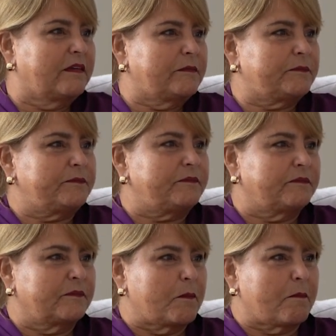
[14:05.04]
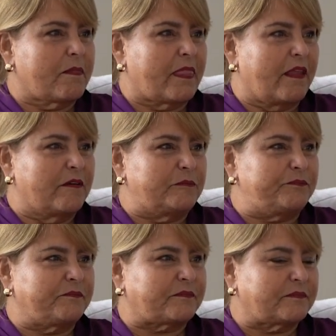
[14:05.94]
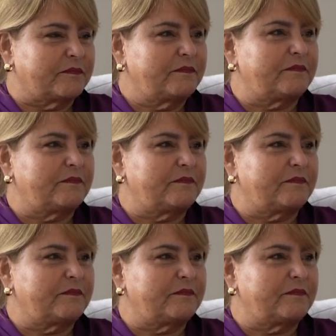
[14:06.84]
a seven hundred thousand dollar painting